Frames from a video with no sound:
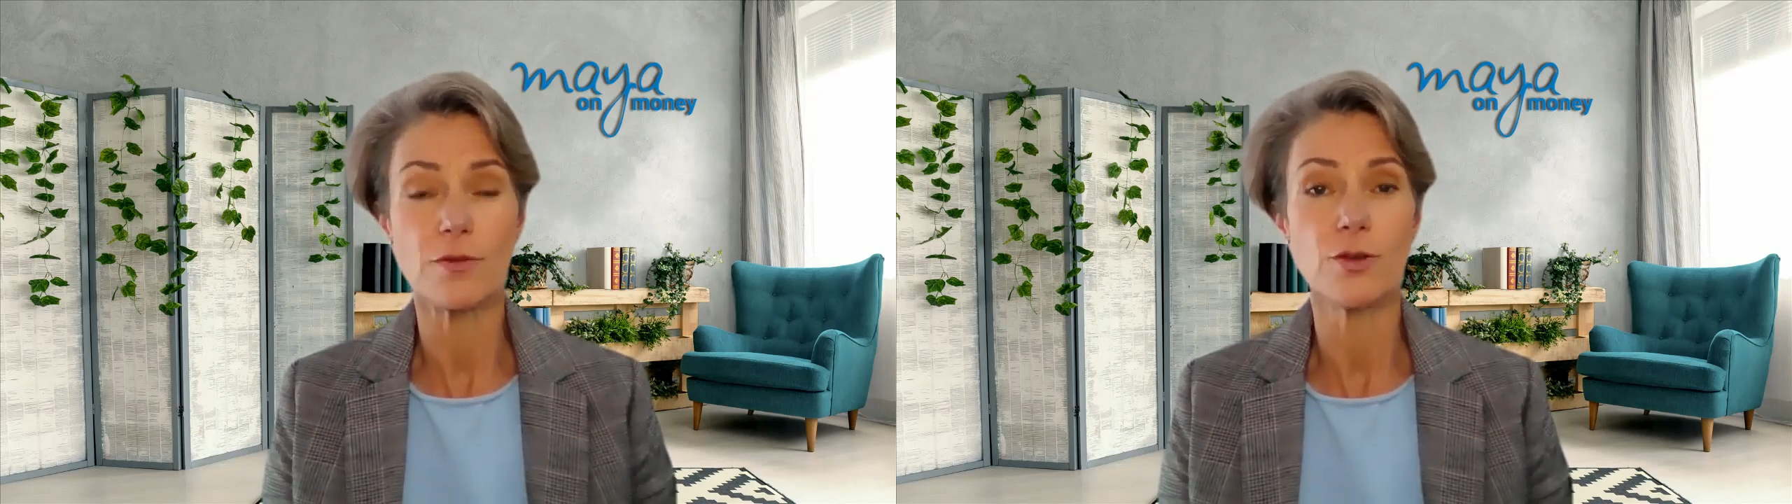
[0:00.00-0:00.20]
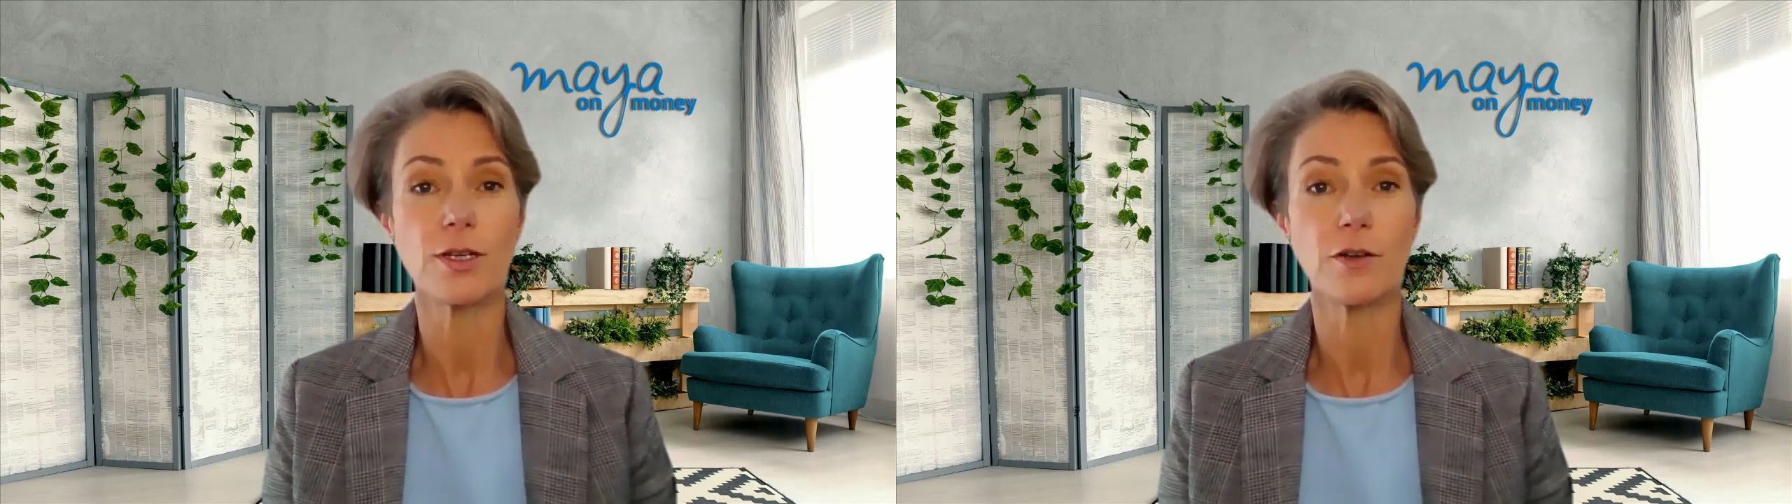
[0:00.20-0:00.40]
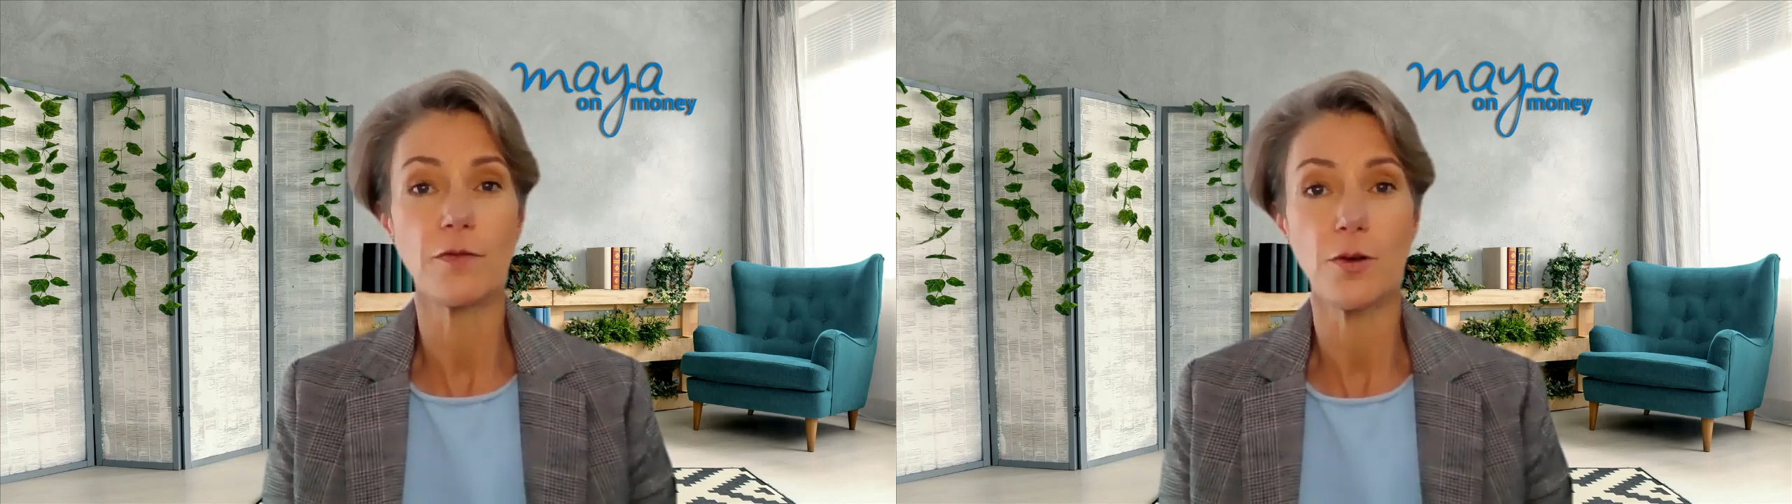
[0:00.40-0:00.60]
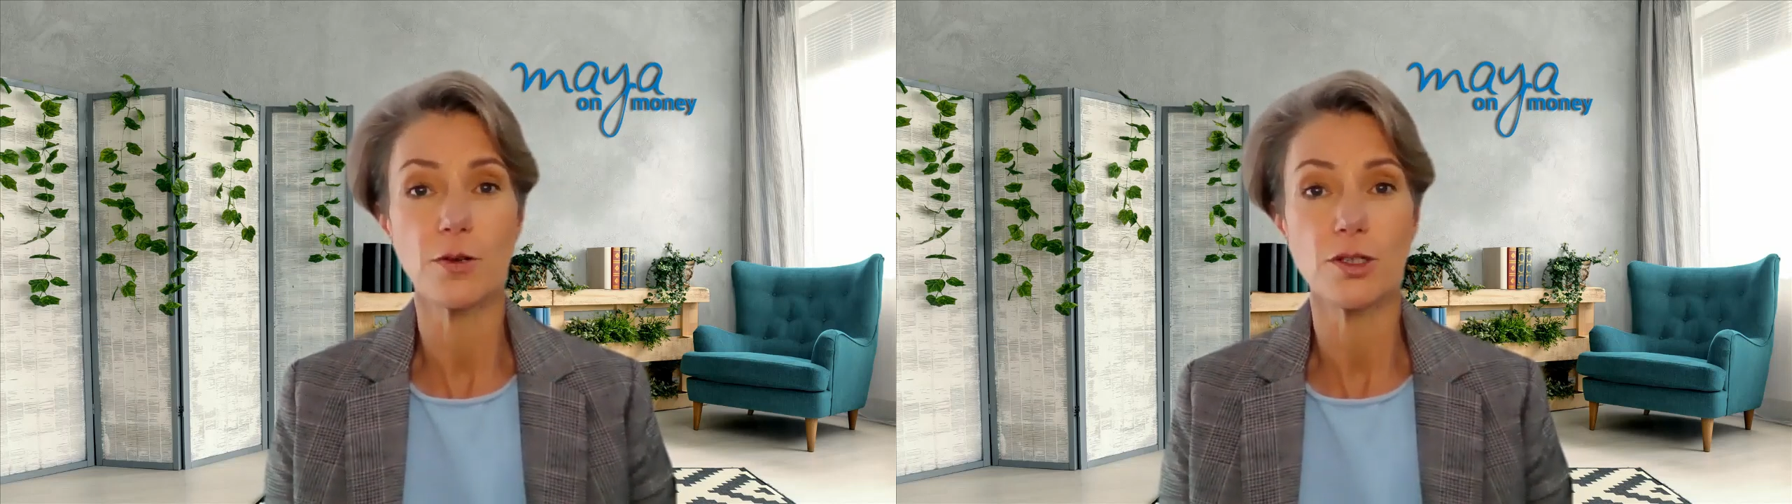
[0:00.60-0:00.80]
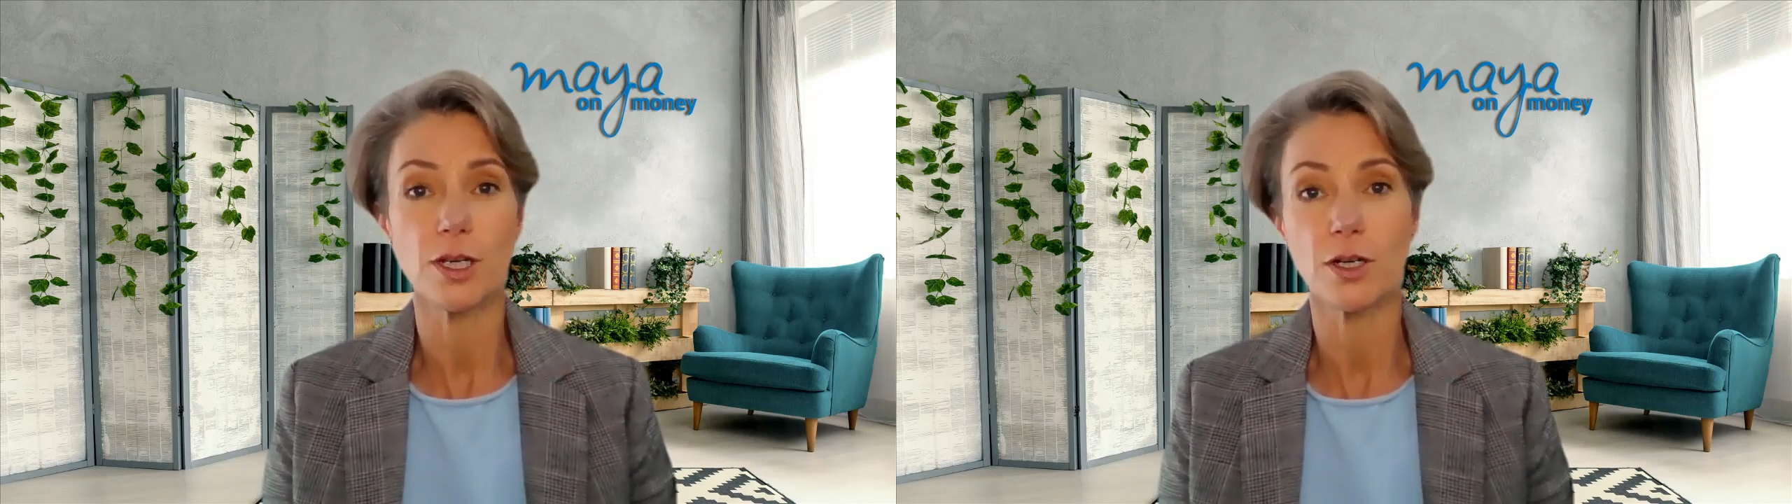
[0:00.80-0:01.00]
If you can
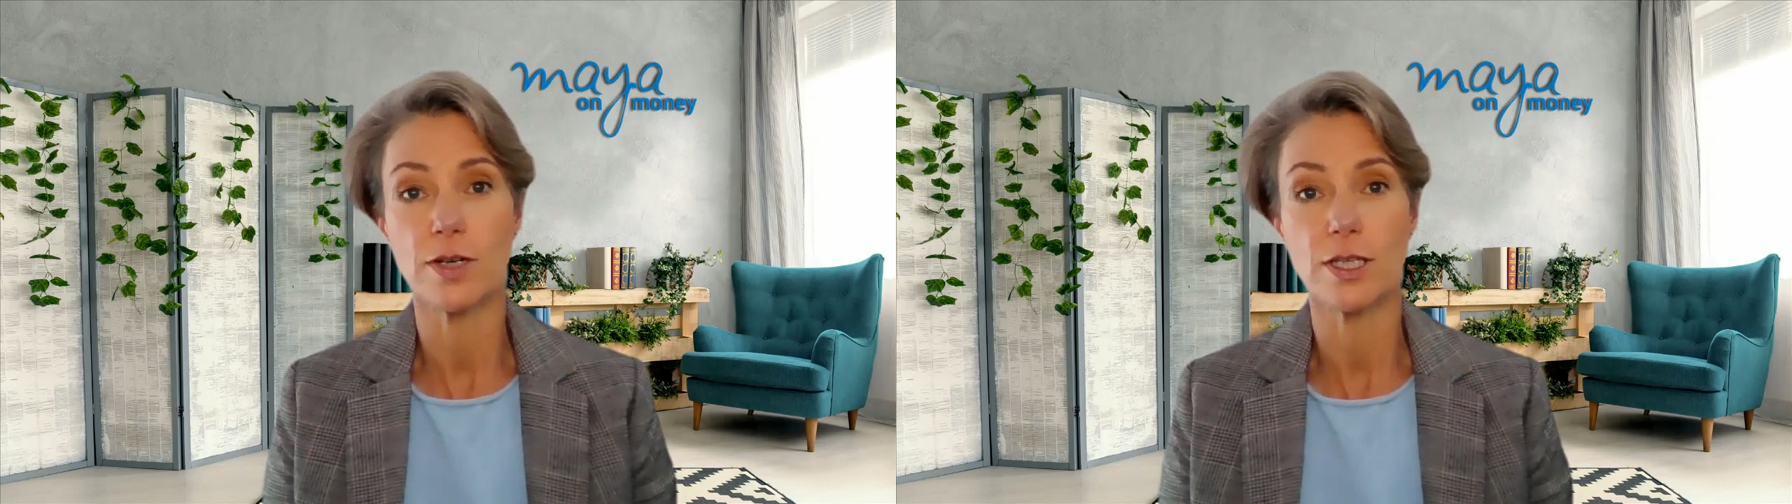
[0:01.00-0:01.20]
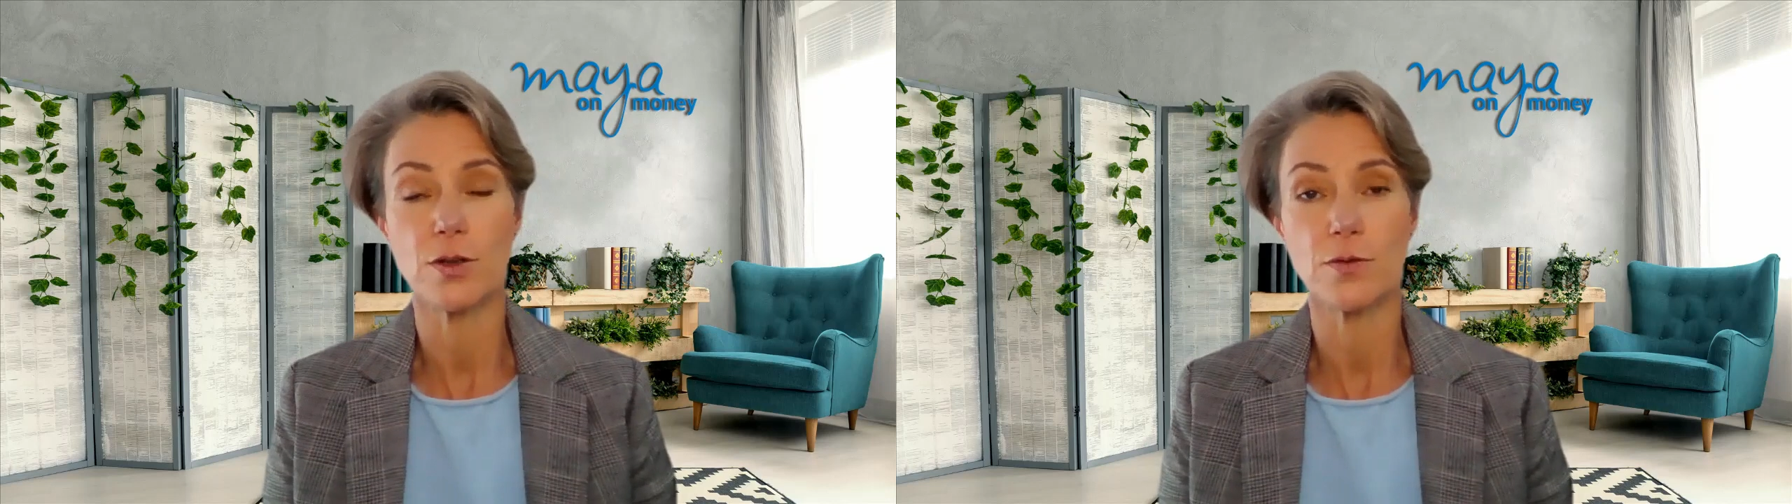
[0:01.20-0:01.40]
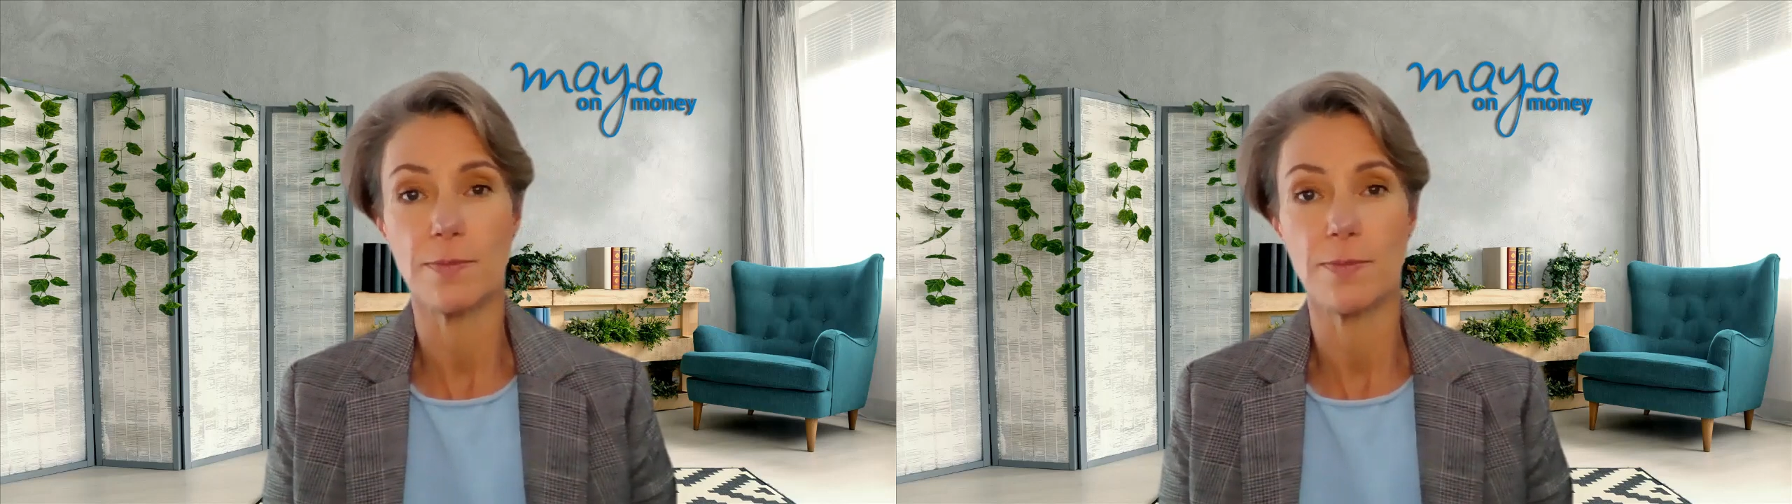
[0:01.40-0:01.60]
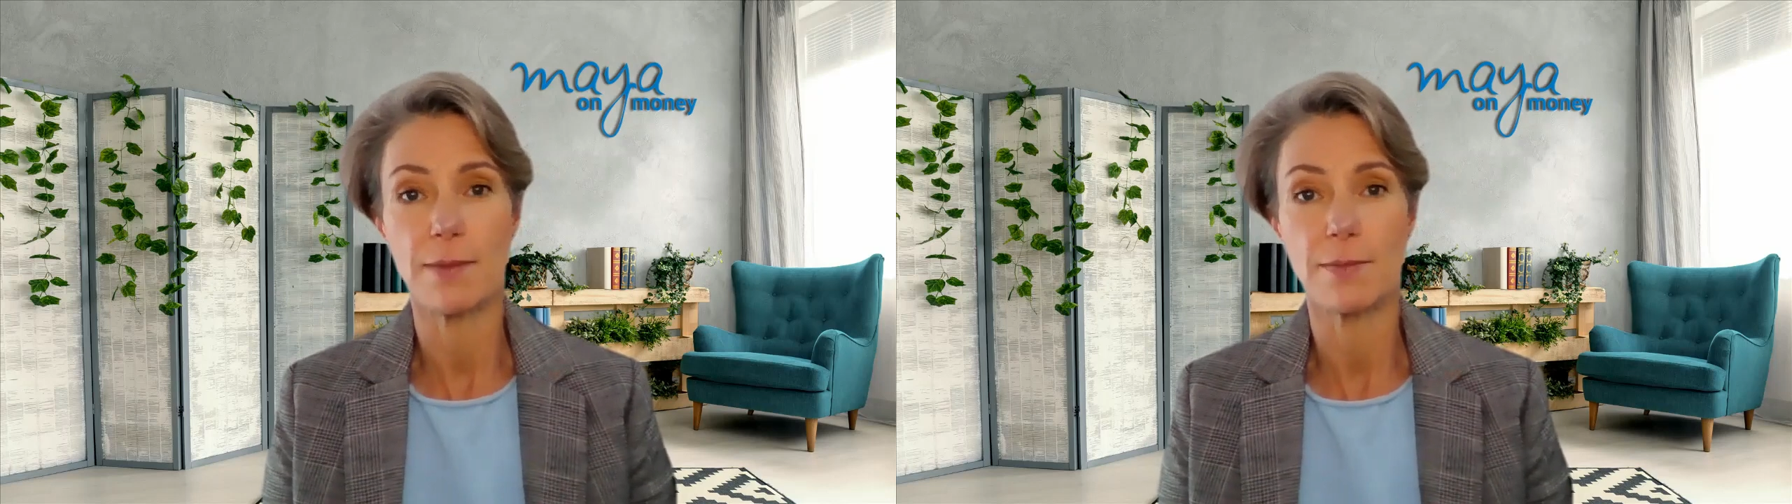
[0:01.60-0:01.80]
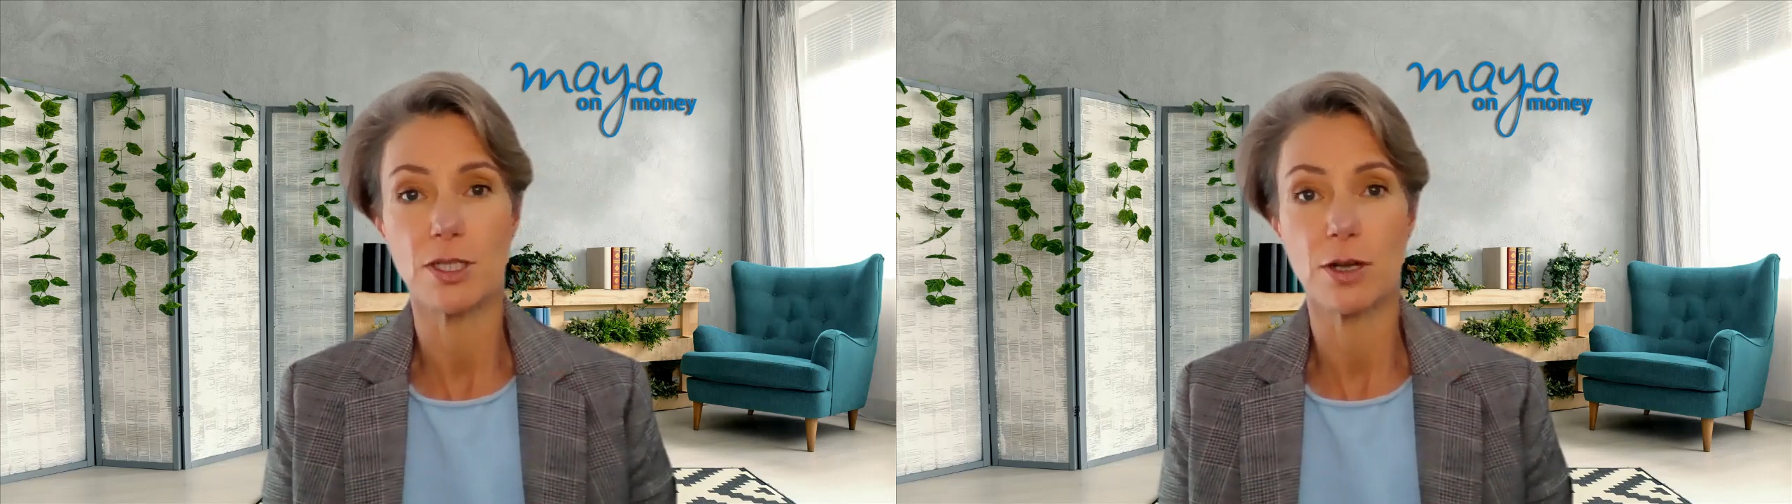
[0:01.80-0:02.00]
afford to increase your
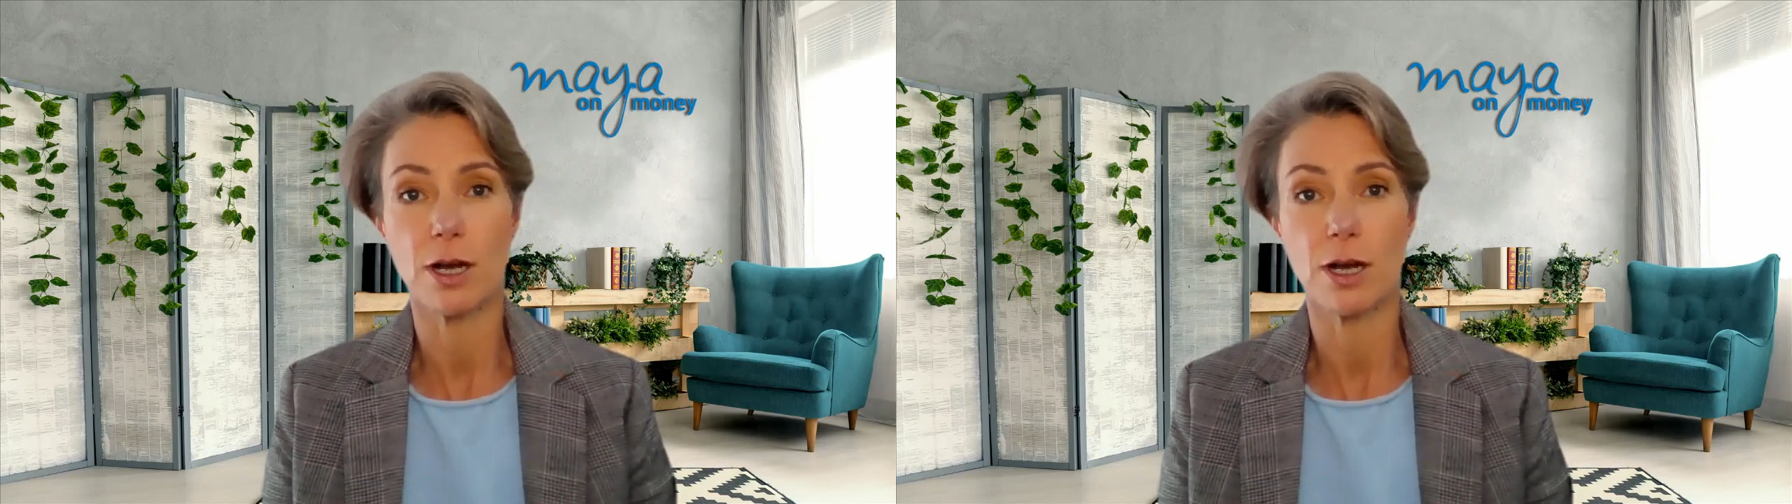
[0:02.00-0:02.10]
repayments